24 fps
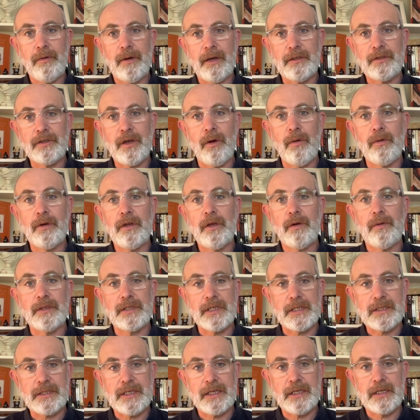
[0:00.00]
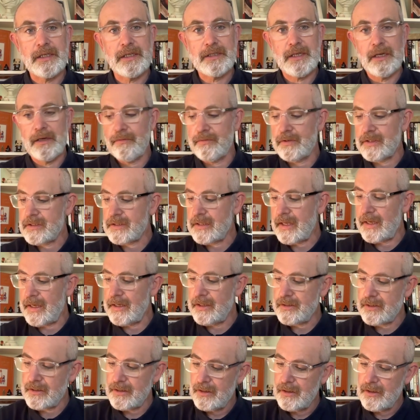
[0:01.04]
Antonio is a citizen of the
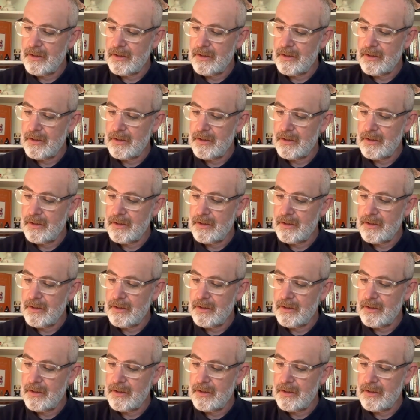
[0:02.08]
state.